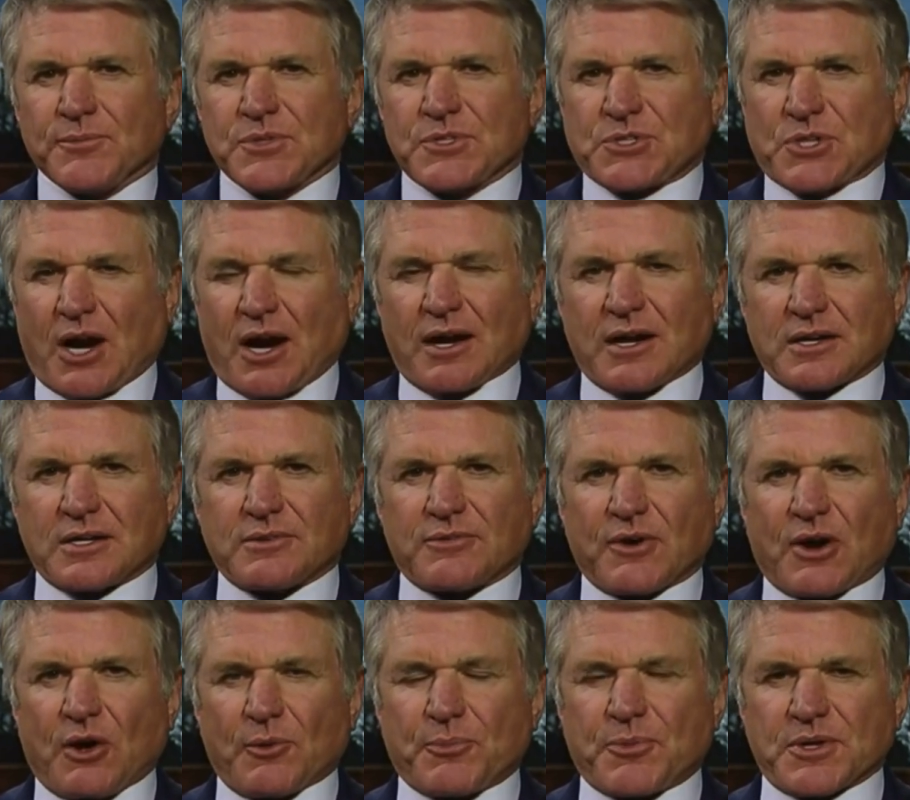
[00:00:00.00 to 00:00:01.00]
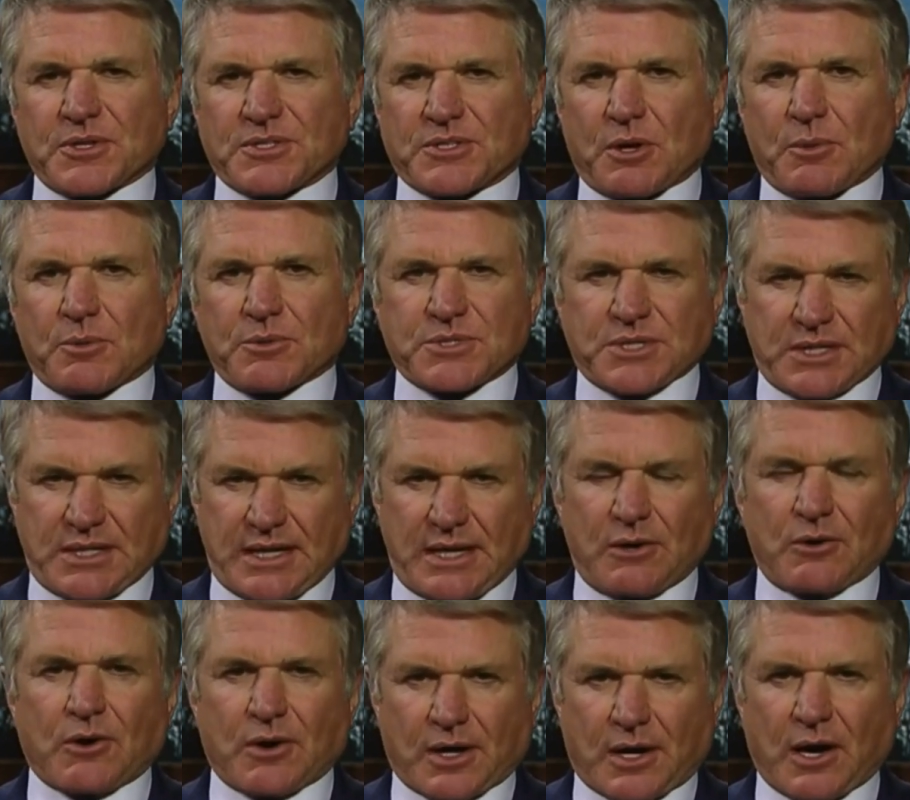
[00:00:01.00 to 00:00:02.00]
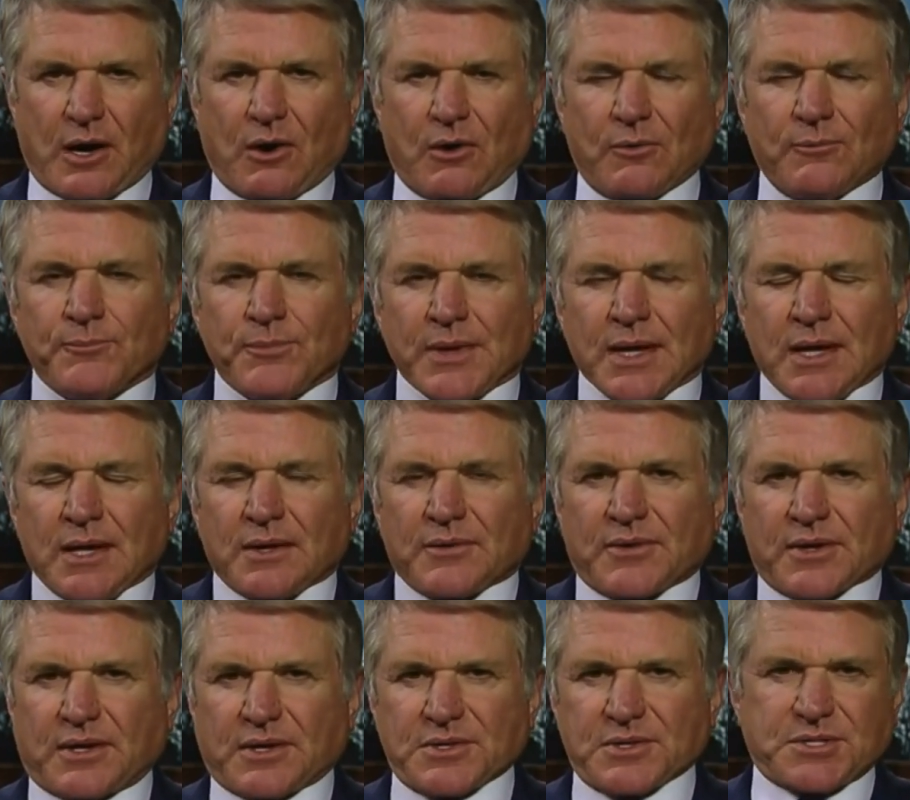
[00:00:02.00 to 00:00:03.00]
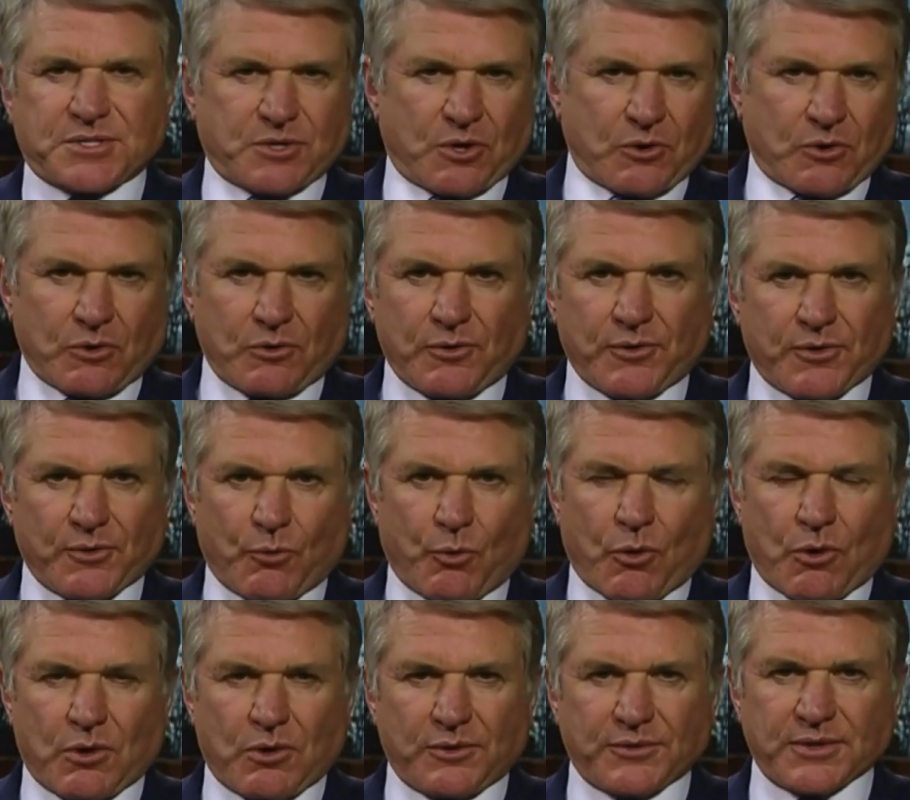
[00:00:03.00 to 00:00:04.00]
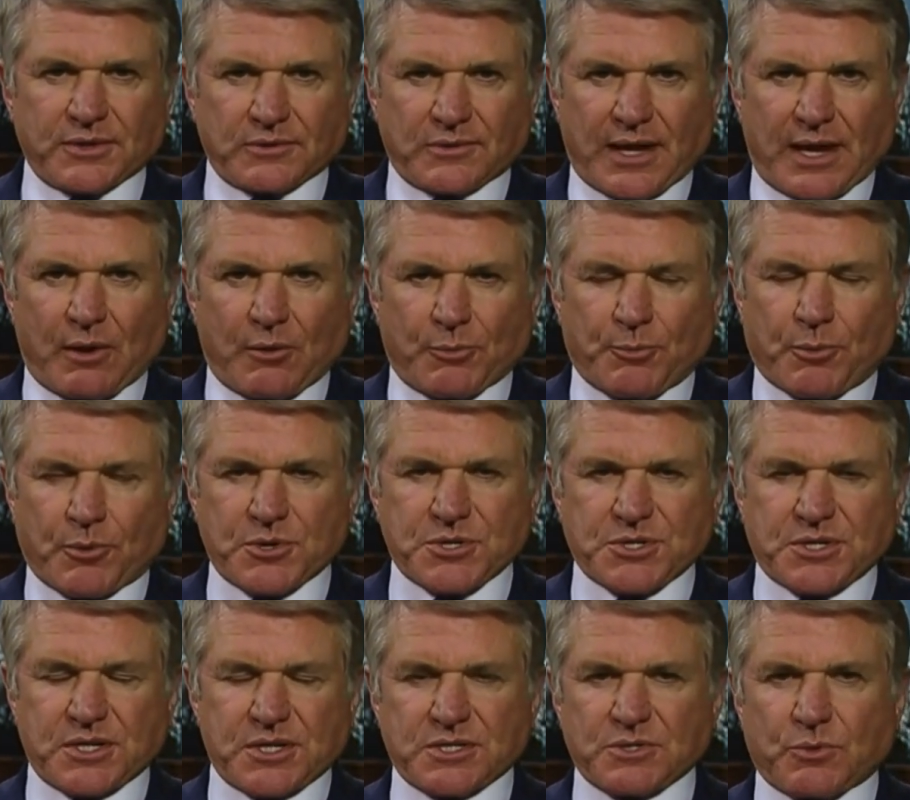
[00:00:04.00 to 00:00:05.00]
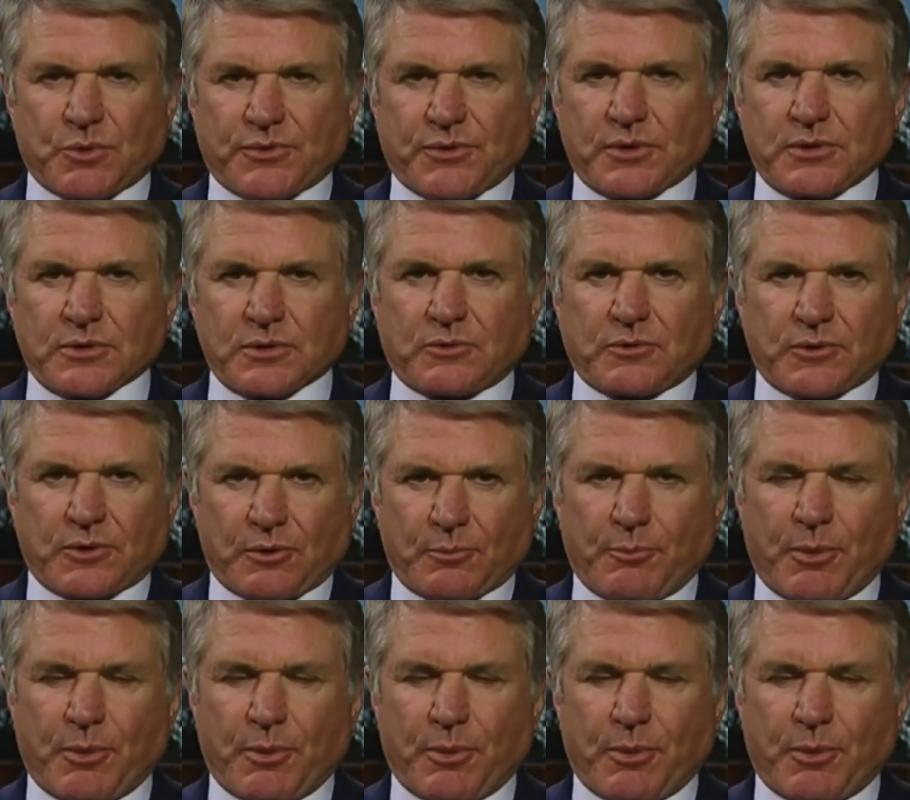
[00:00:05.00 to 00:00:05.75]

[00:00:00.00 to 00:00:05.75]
China developed this almost a year ago. They can circle the world and land with precision with a nuclear